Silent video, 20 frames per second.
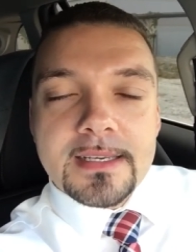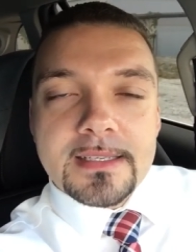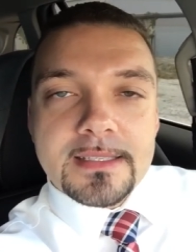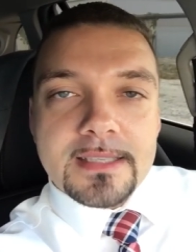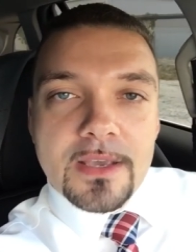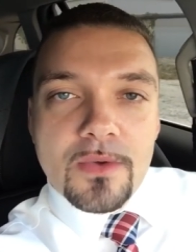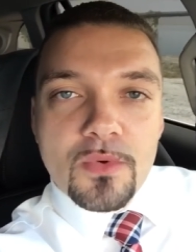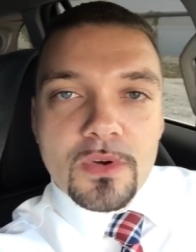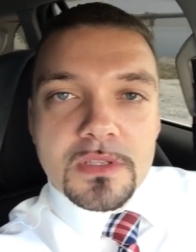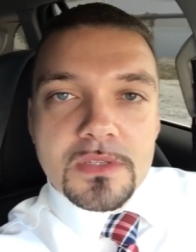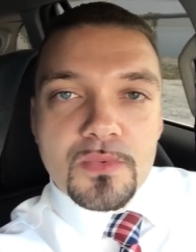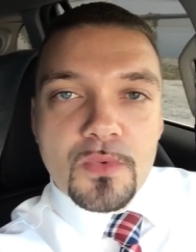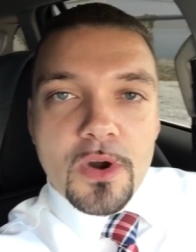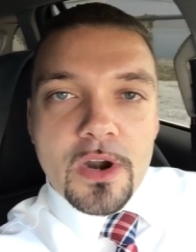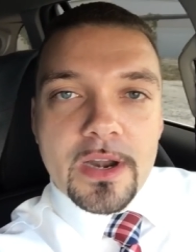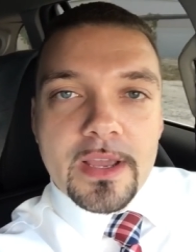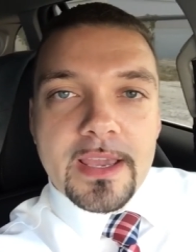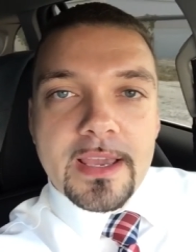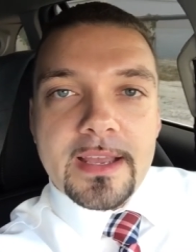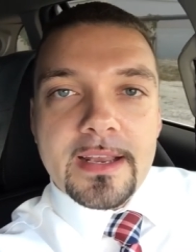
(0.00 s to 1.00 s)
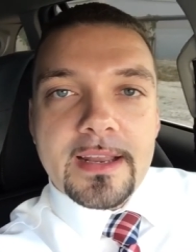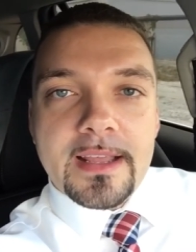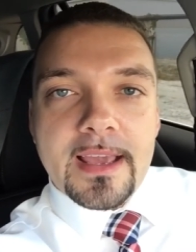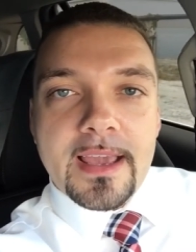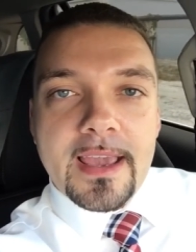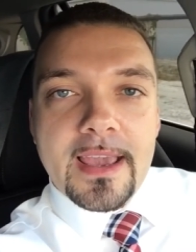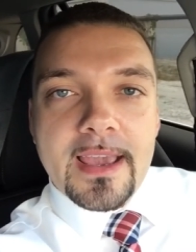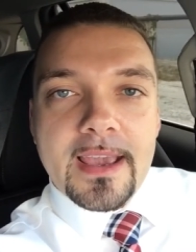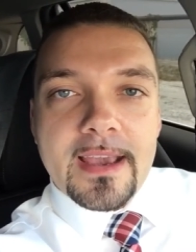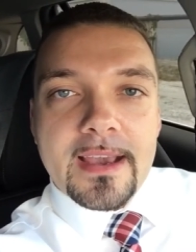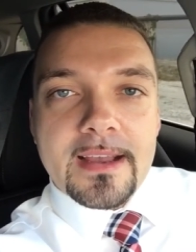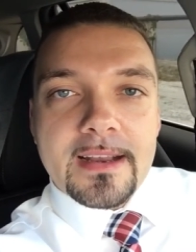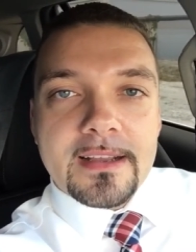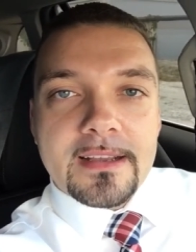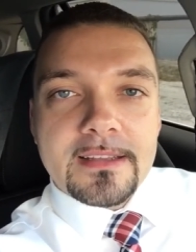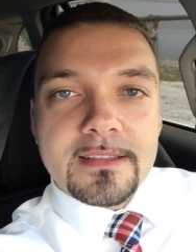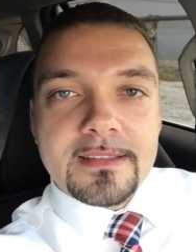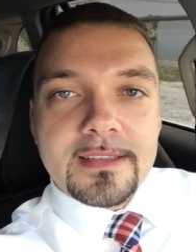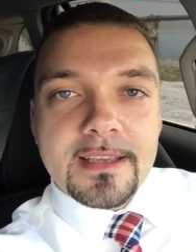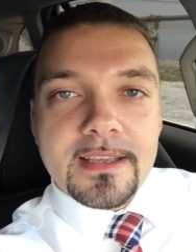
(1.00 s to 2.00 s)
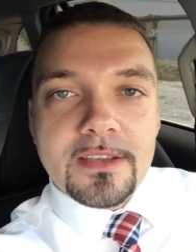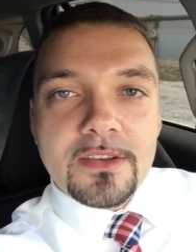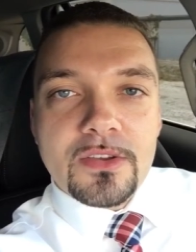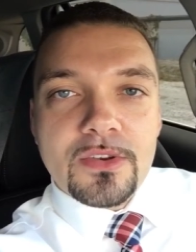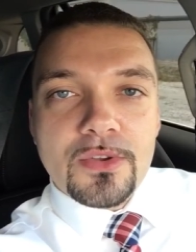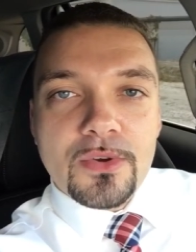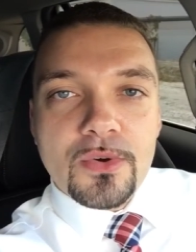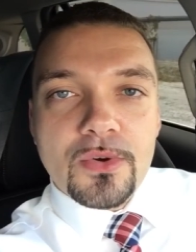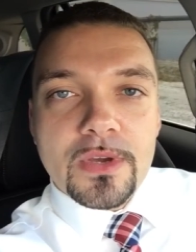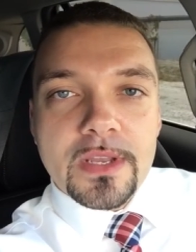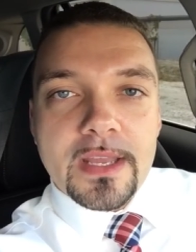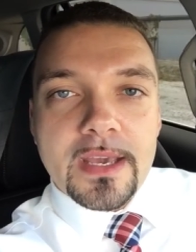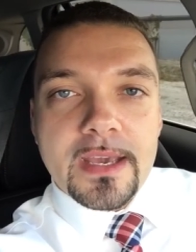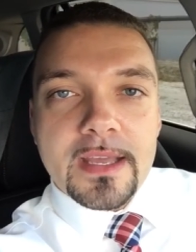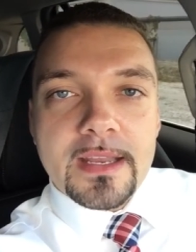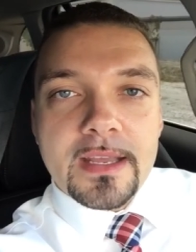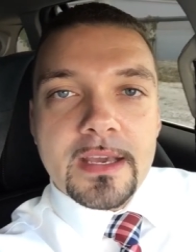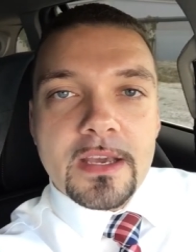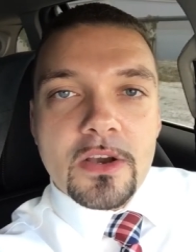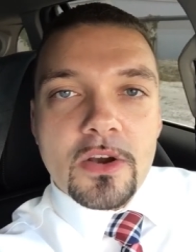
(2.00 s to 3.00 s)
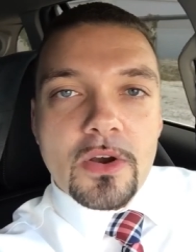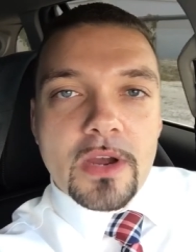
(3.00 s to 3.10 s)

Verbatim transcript: see what's working, and continue doing it.